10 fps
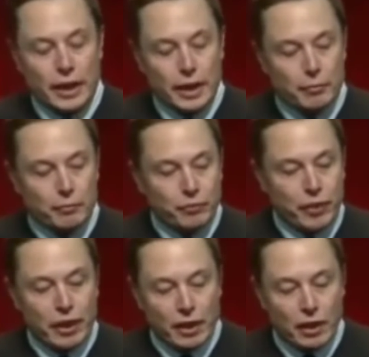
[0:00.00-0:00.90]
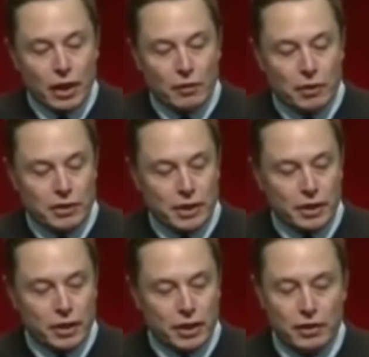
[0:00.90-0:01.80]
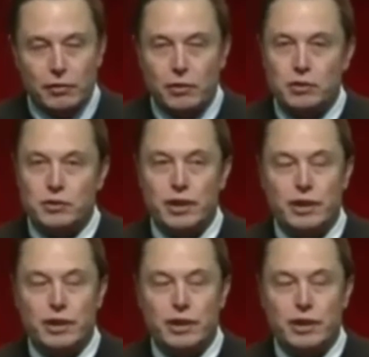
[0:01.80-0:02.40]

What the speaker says: A lot of companies get confused.